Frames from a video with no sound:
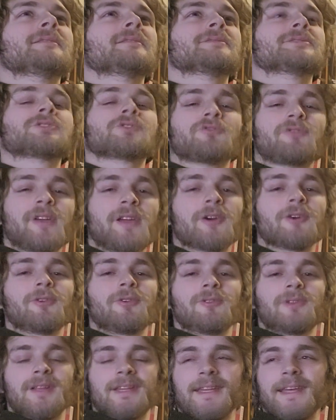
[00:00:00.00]

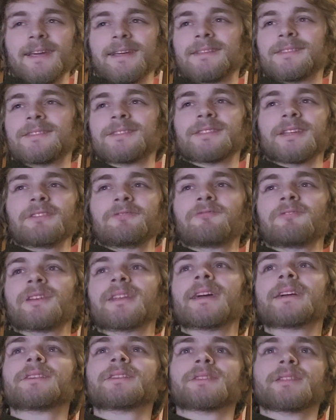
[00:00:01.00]
surreal and like just like
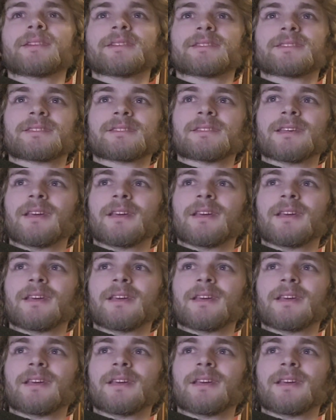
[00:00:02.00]
ridiculous.